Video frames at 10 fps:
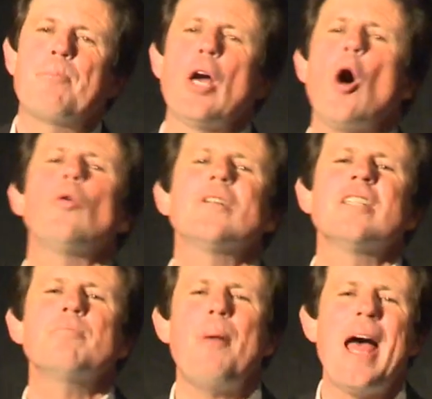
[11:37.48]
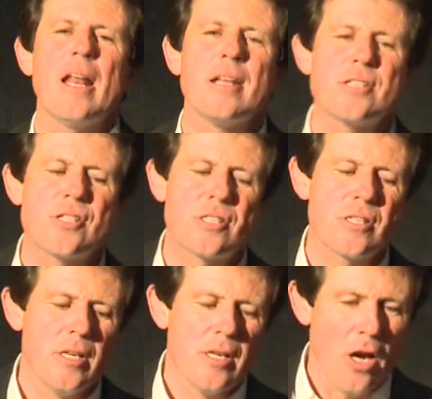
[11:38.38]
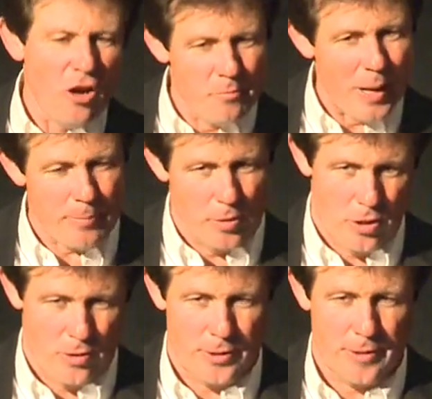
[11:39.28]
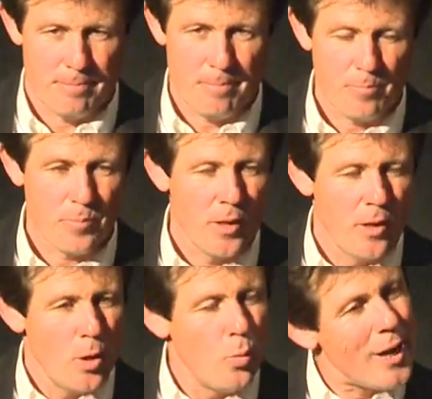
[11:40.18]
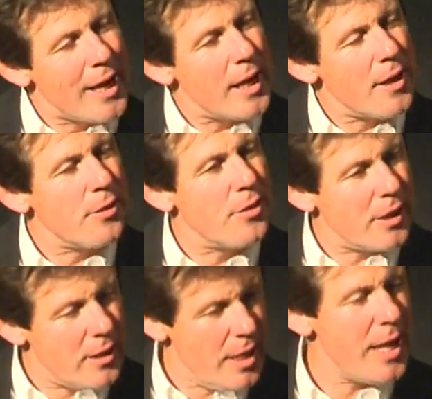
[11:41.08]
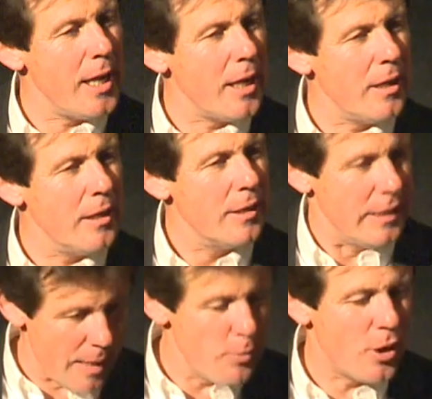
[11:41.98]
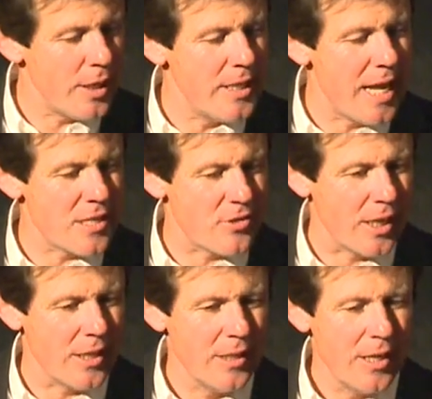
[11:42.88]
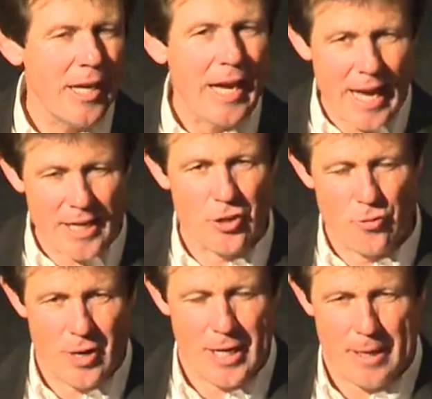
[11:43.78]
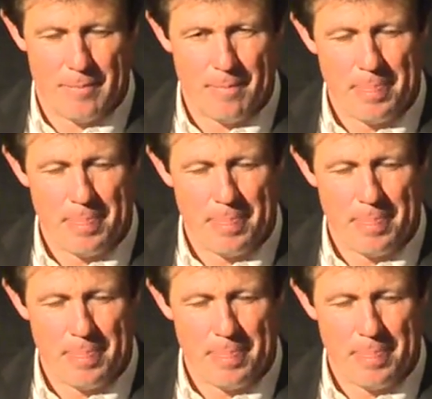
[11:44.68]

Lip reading: golden palace of Babylon, where the king, Nebuchadnezzar, had a dream.